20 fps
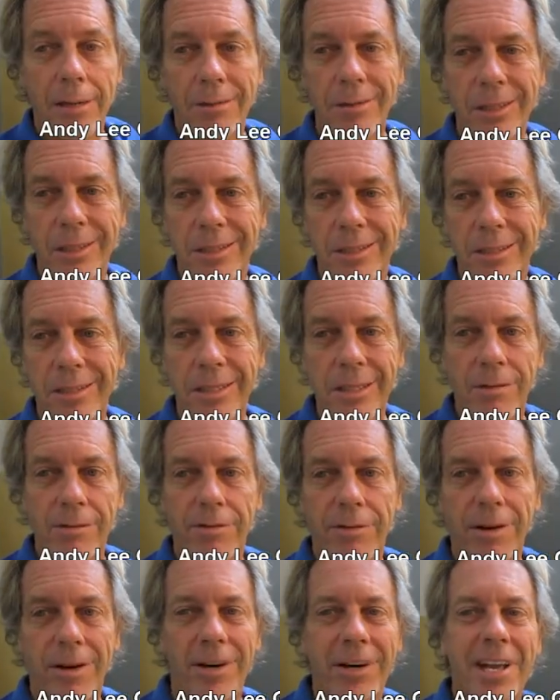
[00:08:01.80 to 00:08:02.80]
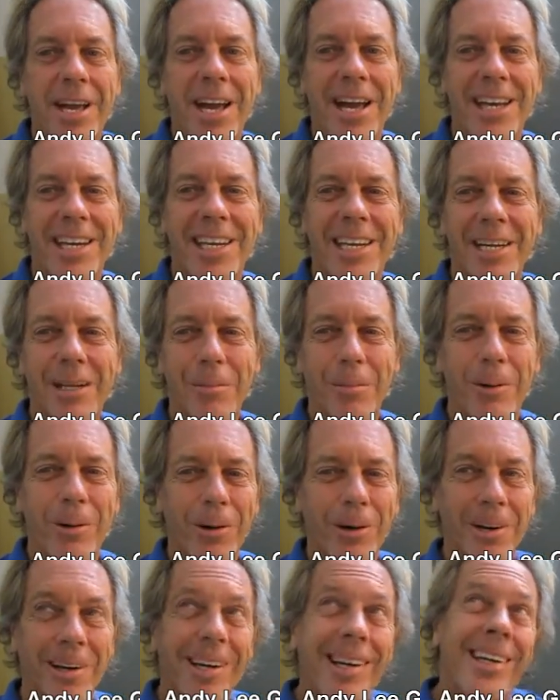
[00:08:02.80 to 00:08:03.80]
don't get to see Fahrenheit
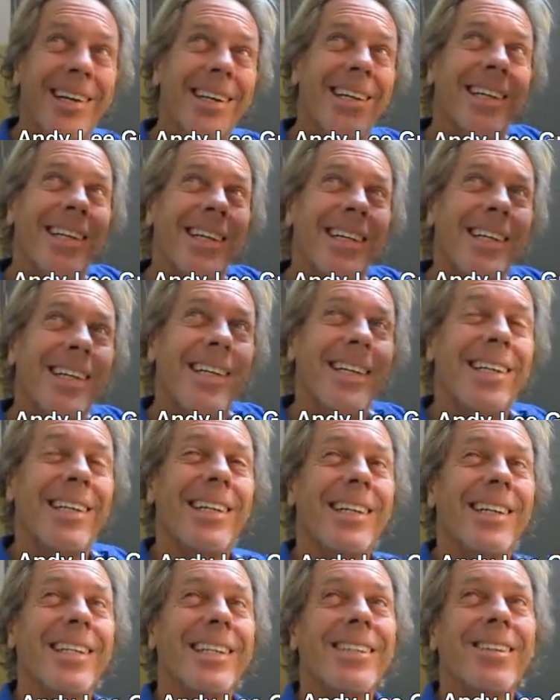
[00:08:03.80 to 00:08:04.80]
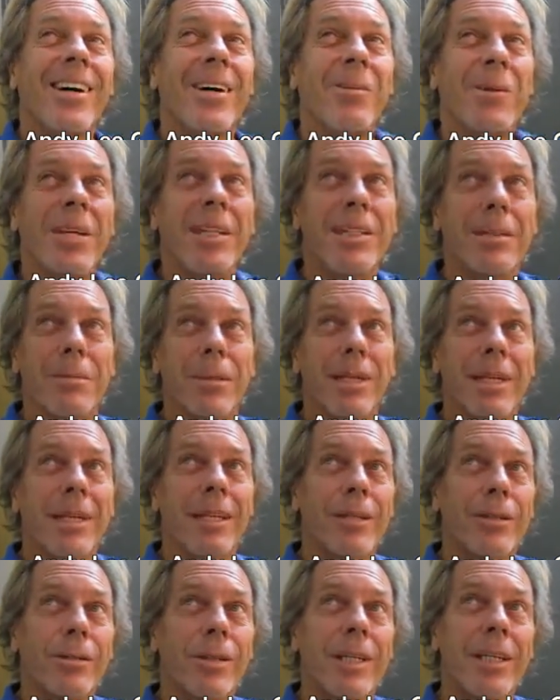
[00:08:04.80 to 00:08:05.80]
anymore. So I want it to be
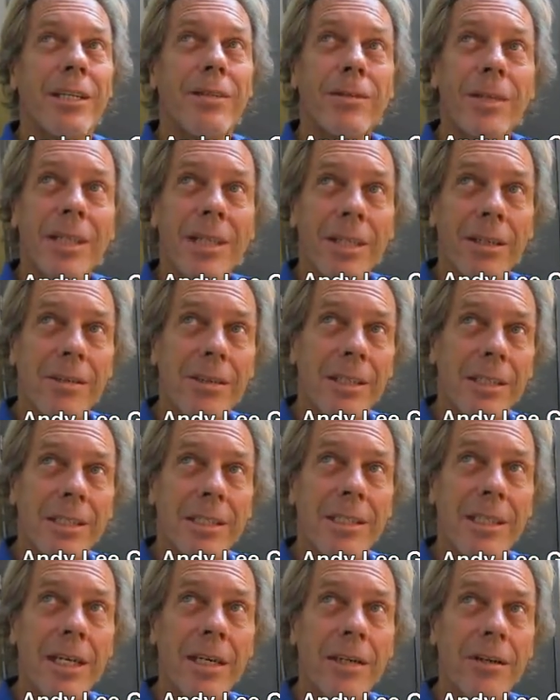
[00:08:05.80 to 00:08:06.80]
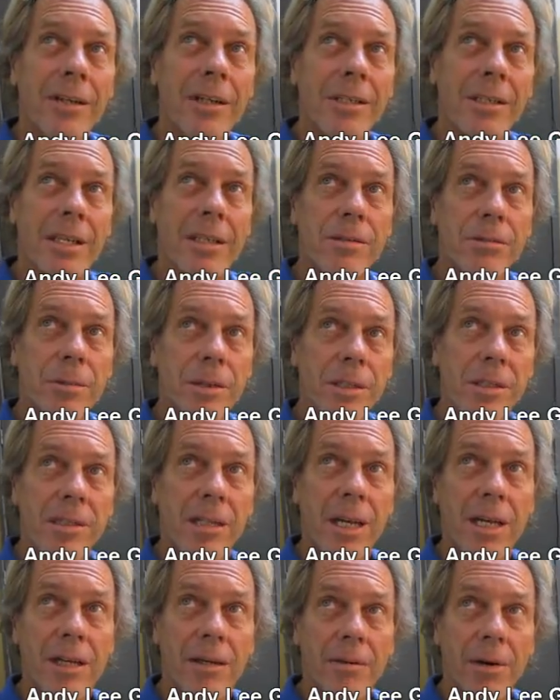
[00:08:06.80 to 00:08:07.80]
at 23 degrees centigrade. That's what it's
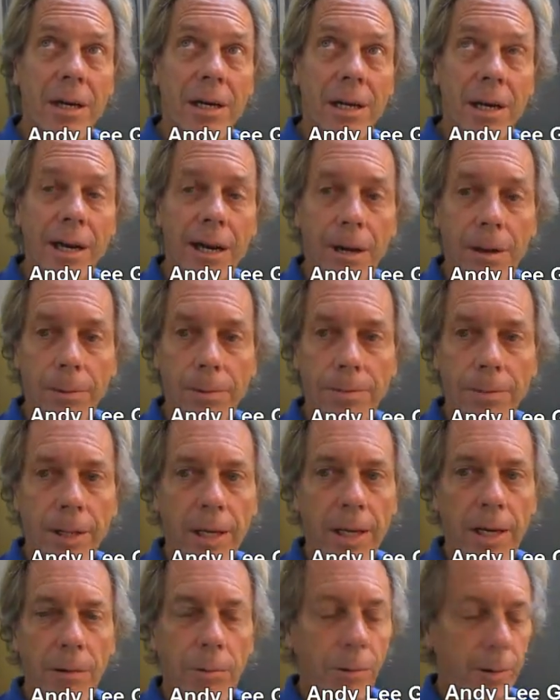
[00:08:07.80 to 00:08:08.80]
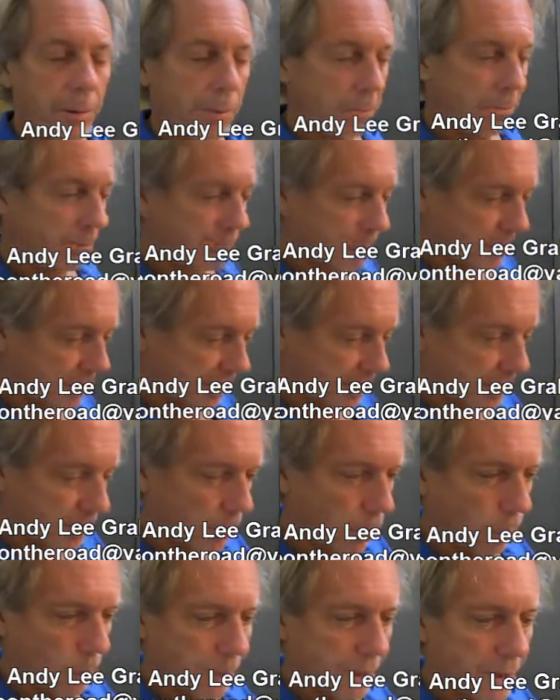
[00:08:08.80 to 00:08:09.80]
at right now. And I
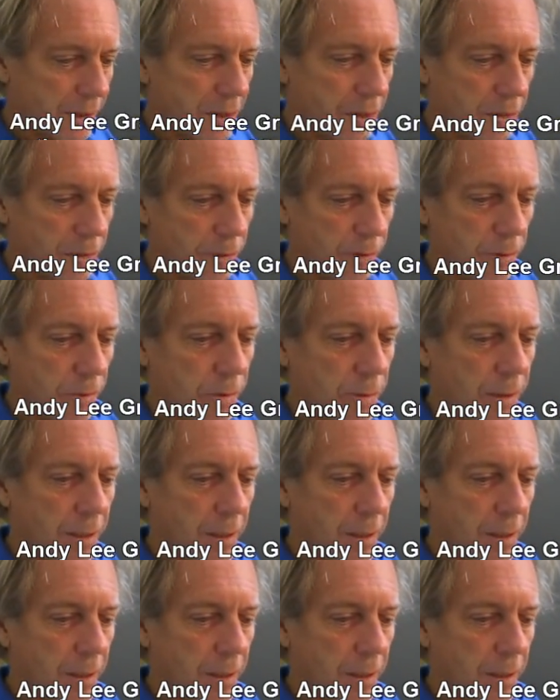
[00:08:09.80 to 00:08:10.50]
don't want to